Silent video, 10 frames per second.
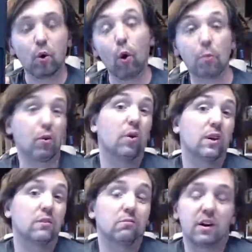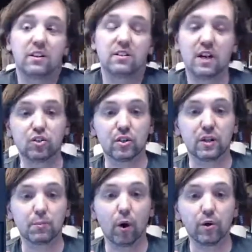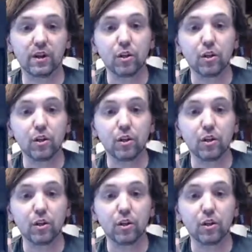or broken, unintentionally broken.